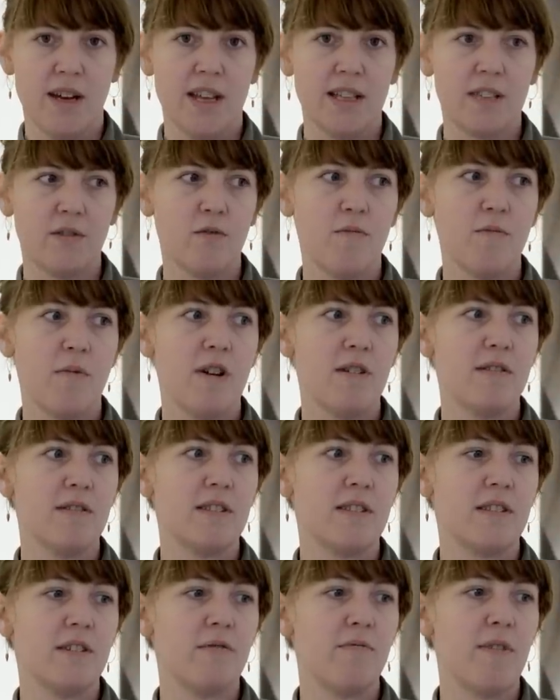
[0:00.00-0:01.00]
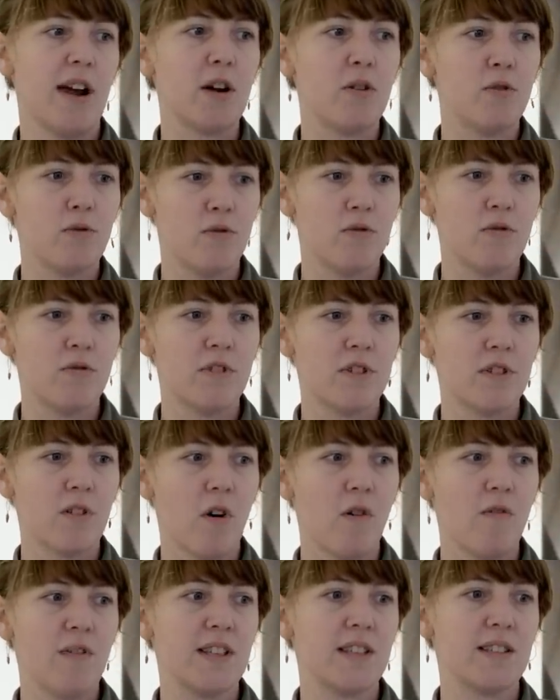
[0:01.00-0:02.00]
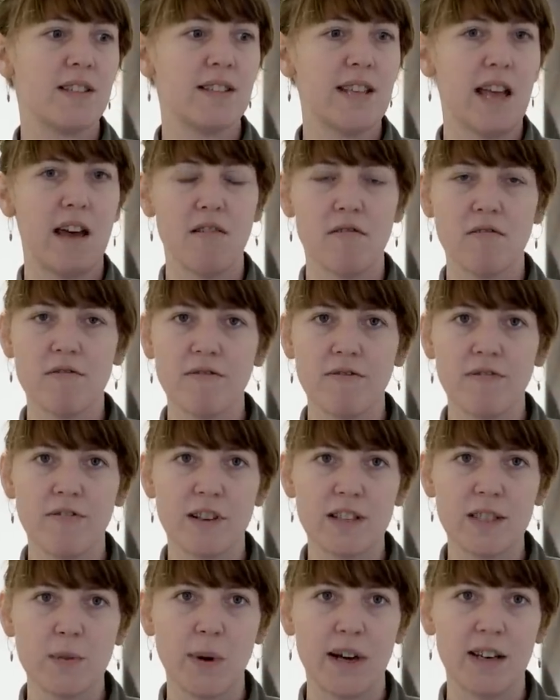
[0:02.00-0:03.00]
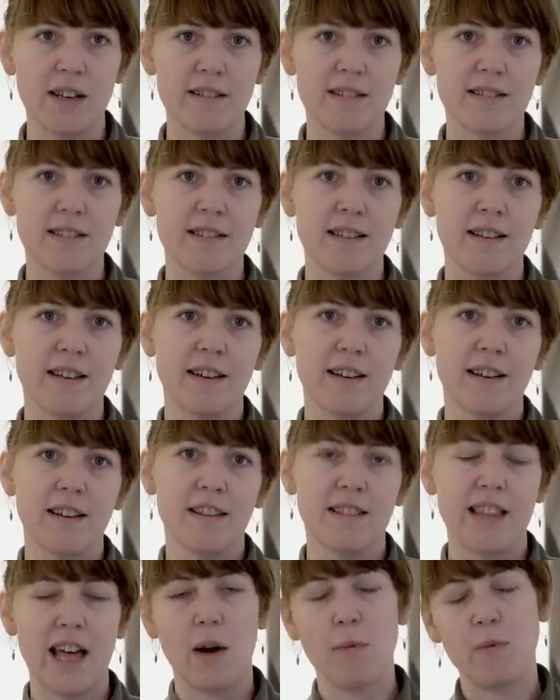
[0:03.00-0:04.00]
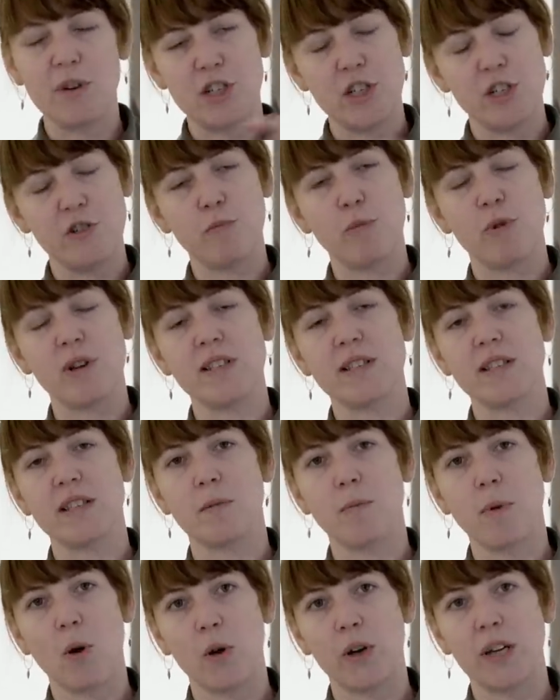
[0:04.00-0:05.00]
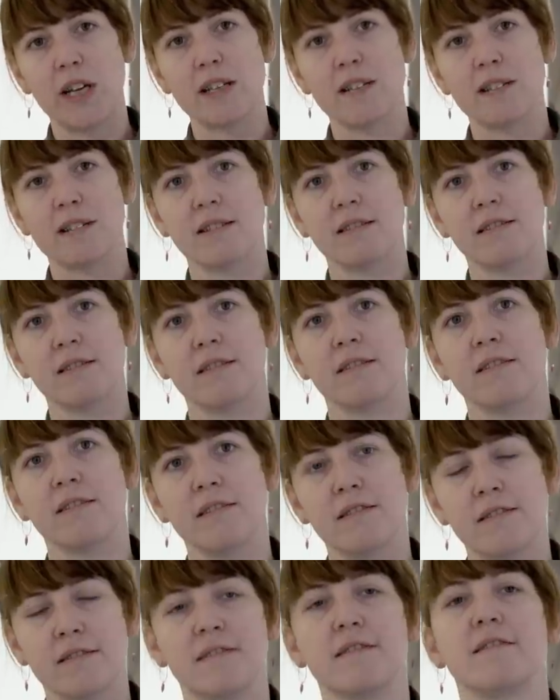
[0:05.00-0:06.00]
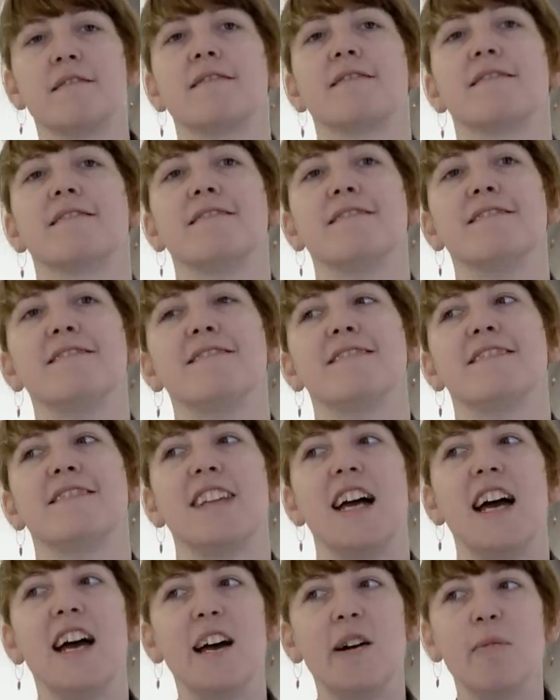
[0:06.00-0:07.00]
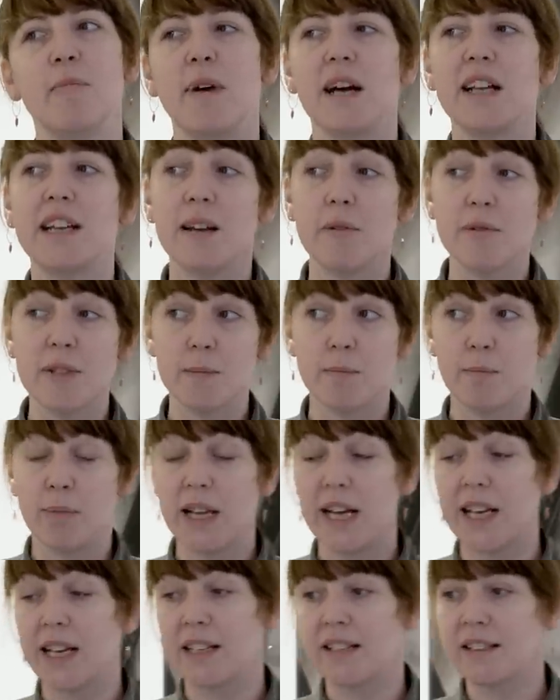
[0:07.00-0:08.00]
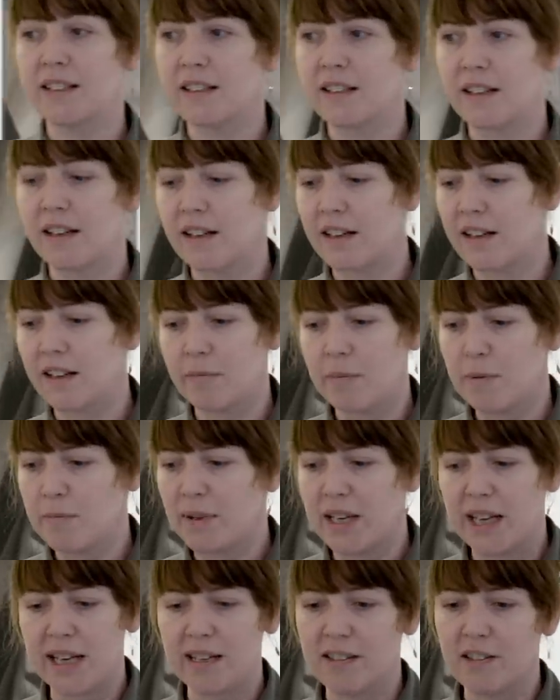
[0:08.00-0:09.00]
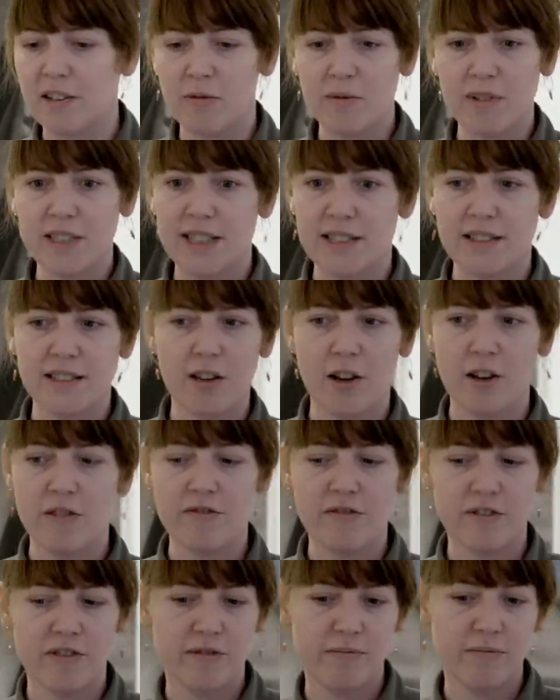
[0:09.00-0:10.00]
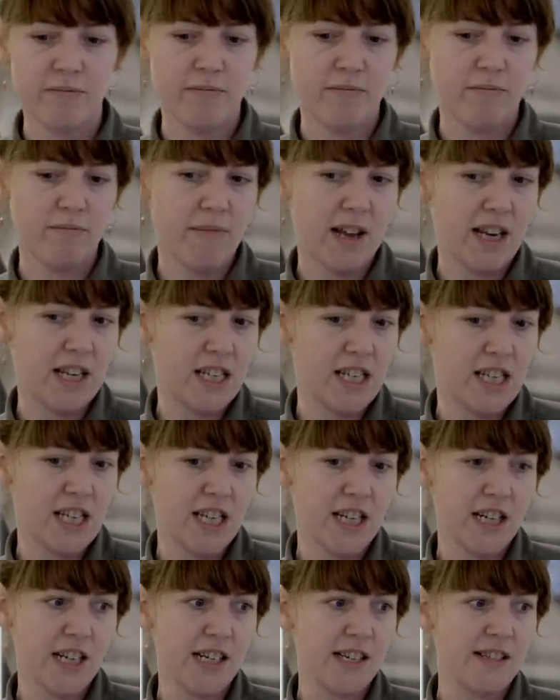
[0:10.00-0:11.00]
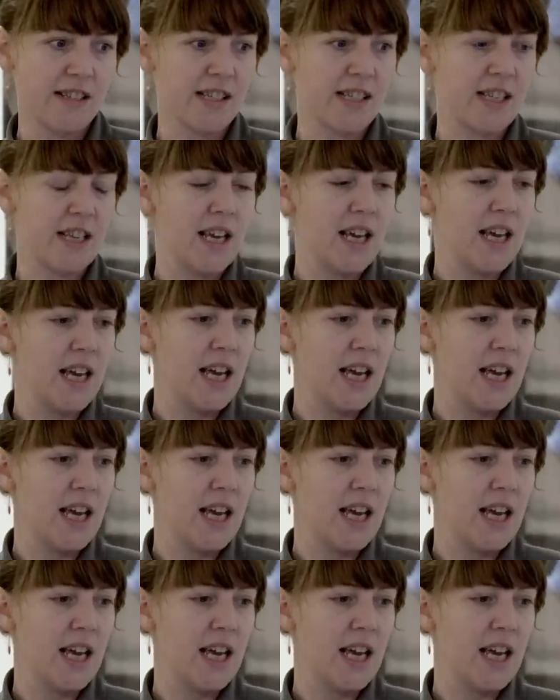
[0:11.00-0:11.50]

It's almost a record of itself, as well as that which you've printed upon it. And I've been playing a lot with this over many years,